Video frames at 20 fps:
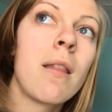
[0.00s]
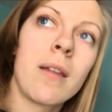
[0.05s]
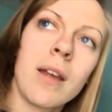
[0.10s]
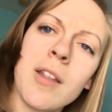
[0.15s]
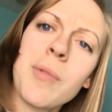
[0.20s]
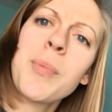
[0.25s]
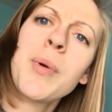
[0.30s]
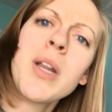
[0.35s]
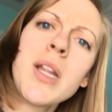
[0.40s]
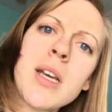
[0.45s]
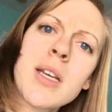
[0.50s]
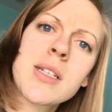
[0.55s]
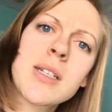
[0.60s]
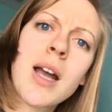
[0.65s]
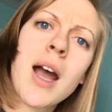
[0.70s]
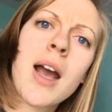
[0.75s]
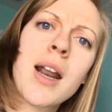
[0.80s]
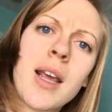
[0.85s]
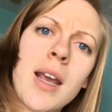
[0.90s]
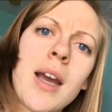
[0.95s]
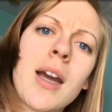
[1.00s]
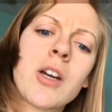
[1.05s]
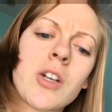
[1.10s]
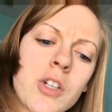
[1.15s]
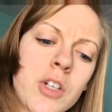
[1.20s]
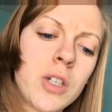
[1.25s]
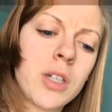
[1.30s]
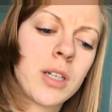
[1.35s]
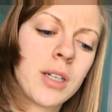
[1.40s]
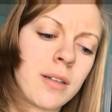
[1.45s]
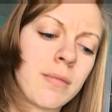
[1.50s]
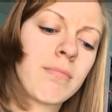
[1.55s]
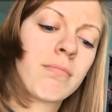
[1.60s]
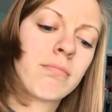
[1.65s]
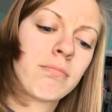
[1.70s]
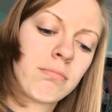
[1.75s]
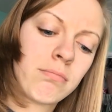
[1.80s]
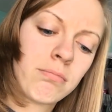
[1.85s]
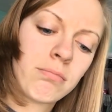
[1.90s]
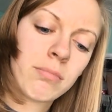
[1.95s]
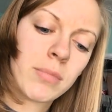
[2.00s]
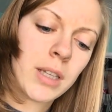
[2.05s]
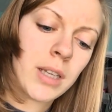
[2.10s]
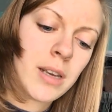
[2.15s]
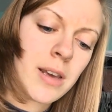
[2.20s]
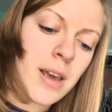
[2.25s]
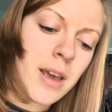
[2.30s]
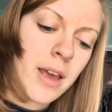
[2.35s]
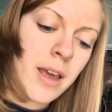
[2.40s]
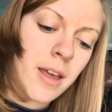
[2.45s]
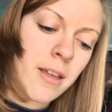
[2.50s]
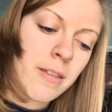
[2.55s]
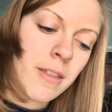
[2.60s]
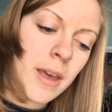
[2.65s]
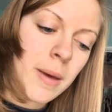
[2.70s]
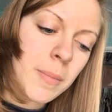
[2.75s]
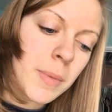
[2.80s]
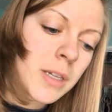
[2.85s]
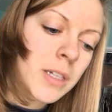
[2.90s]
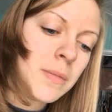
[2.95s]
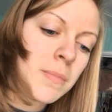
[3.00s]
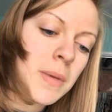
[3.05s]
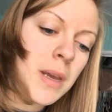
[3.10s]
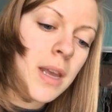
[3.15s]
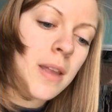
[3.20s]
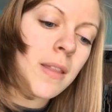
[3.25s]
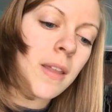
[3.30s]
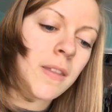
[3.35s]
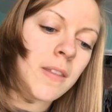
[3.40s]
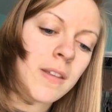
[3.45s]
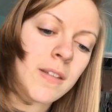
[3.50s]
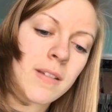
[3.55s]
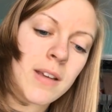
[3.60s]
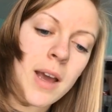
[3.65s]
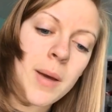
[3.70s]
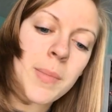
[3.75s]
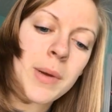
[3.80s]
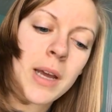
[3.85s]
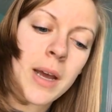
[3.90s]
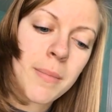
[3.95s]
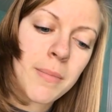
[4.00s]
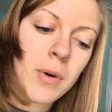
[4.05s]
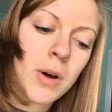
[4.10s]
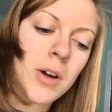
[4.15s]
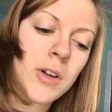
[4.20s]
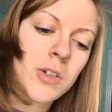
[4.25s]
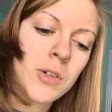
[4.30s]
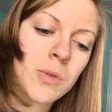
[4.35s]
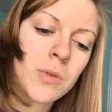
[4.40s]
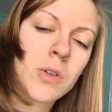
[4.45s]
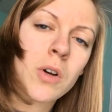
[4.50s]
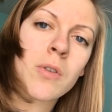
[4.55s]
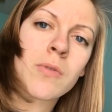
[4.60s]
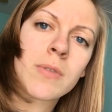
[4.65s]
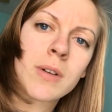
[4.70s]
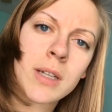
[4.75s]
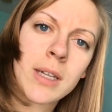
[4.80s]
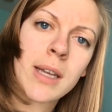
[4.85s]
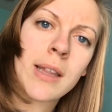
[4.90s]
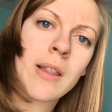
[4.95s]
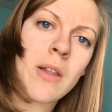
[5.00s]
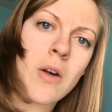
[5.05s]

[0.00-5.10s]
that's pretty exciting actually. That must mean that these coming up modules are really